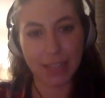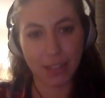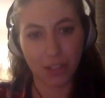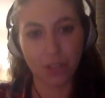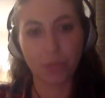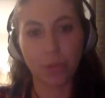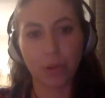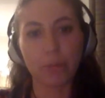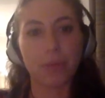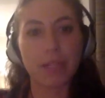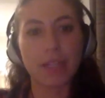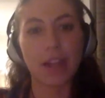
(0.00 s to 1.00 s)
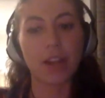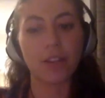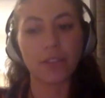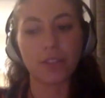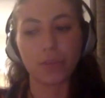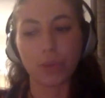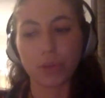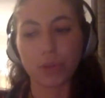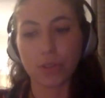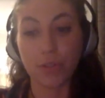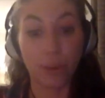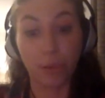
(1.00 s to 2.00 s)
as you can probably tell if you've watched
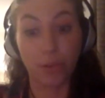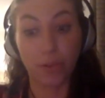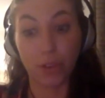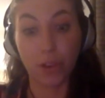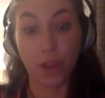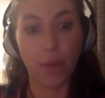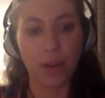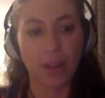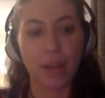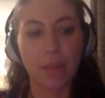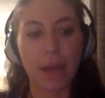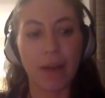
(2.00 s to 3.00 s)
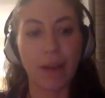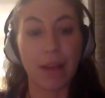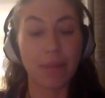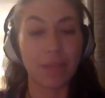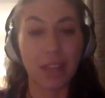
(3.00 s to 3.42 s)
the film or know anything about him,